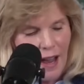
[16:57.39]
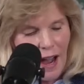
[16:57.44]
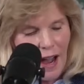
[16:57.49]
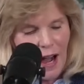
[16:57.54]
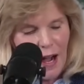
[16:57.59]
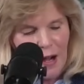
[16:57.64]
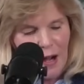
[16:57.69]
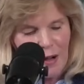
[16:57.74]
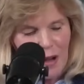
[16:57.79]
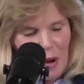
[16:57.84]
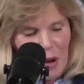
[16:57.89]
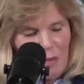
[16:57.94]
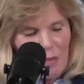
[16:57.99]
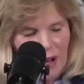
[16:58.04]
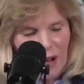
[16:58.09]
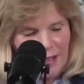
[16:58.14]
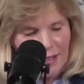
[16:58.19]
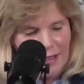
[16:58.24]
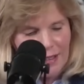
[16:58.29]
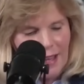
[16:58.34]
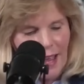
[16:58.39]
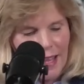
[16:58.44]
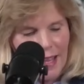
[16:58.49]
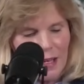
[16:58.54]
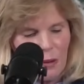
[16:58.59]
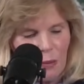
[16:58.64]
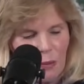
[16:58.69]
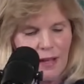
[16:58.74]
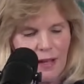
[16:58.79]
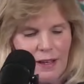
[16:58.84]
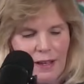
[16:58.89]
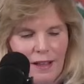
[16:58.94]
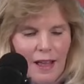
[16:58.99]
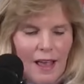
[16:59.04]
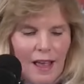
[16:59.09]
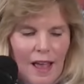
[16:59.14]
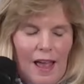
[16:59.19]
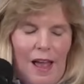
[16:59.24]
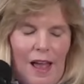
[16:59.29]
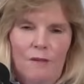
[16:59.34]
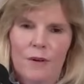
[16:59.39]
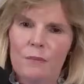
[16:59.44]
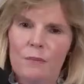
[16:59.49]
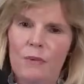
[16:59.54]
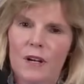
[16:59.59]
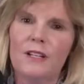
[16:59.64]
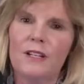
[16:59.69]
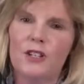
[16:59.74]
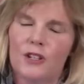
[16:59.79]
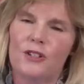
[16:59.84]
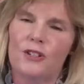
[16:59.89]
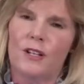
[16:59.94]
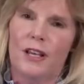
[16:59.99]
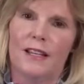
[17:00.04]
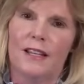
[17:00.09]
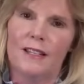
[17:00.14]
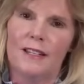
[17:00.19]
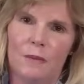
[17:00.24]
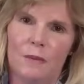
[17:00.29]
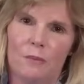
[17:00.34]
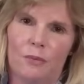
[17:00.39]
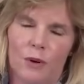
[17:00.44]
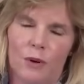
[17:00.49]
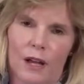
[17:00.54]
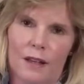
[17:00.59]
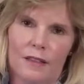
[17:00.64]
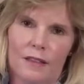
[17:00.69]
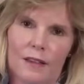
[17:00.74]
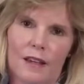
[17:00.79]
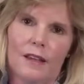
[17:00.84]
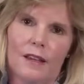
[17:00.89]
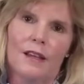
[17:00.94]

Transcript: But anyway, everybody just take a deep breath,